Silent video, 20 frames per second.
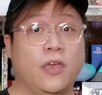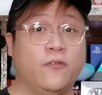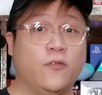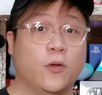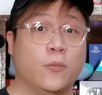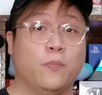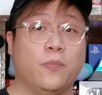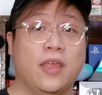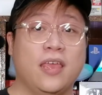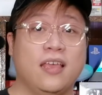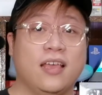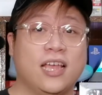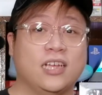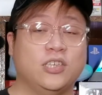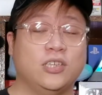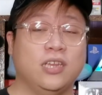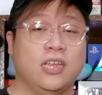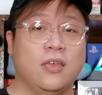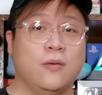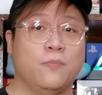if you're playing
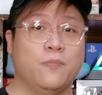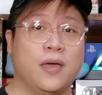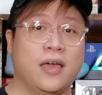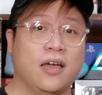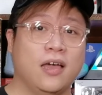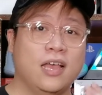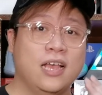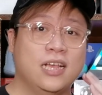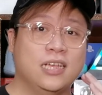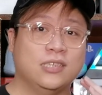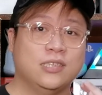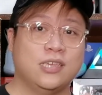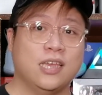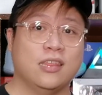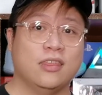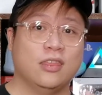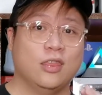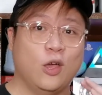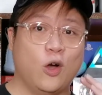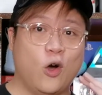Genshin Impact,
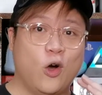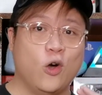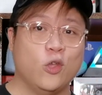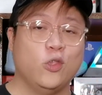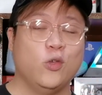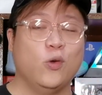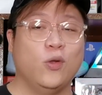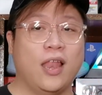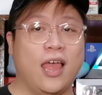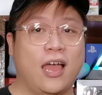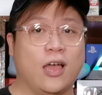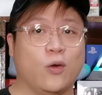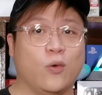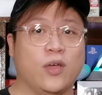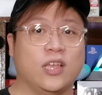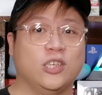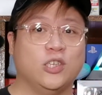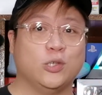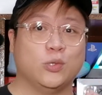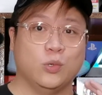set the audio
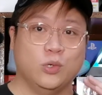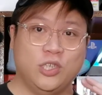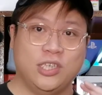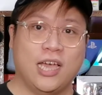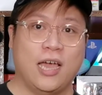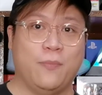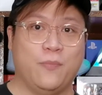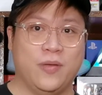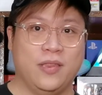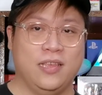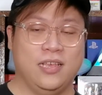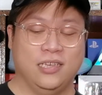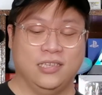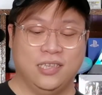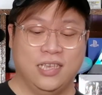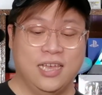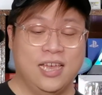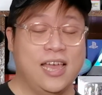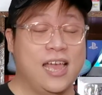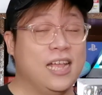language to
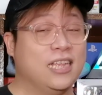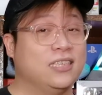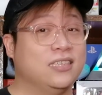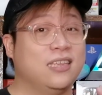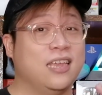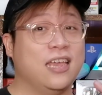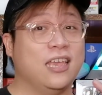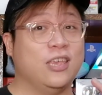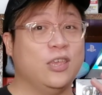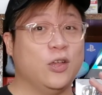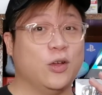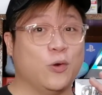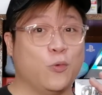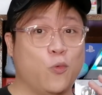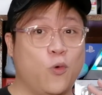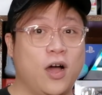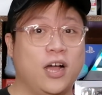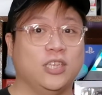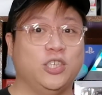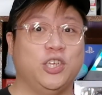Japanese. It's like you're
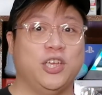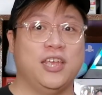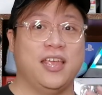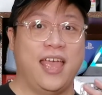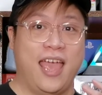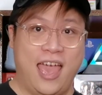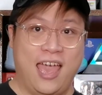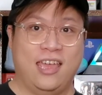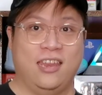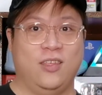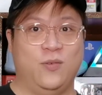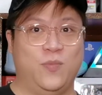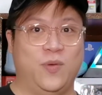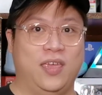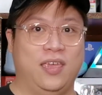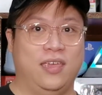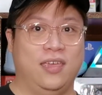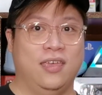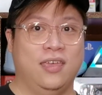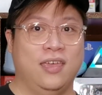watching
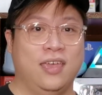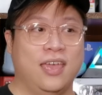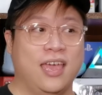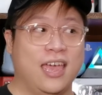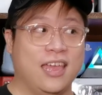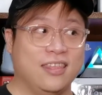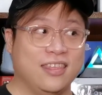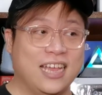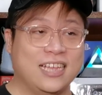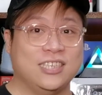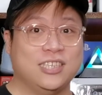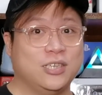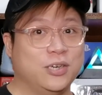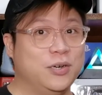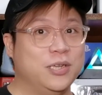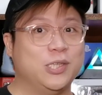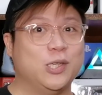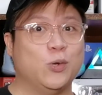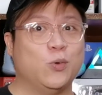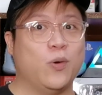anime, and that's the
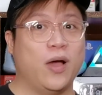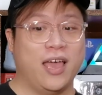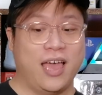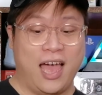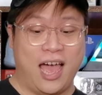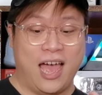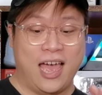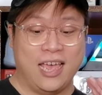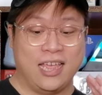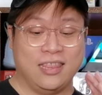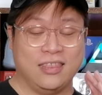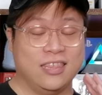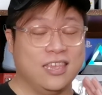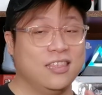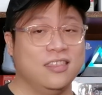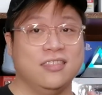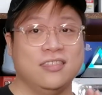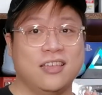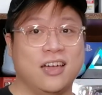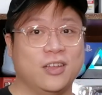reason why I
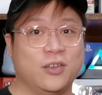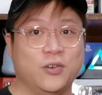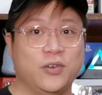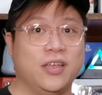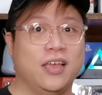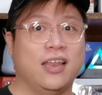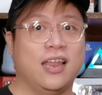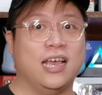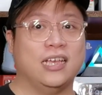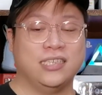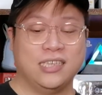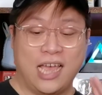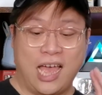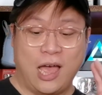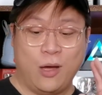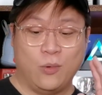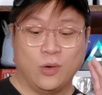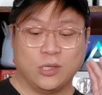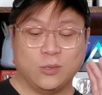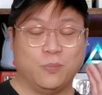did not realize
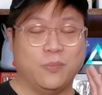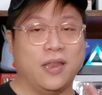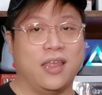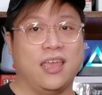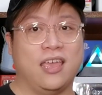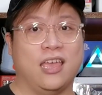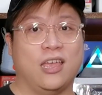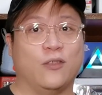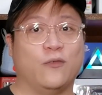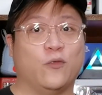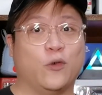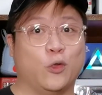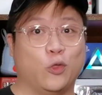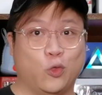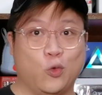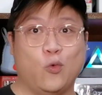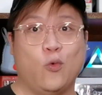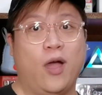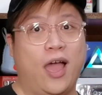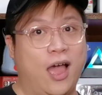I was playing it for
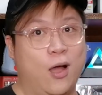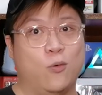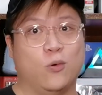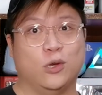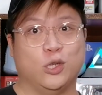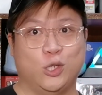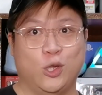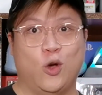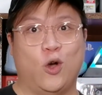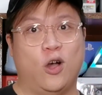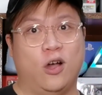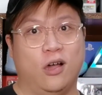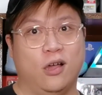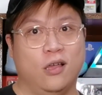2 hours long.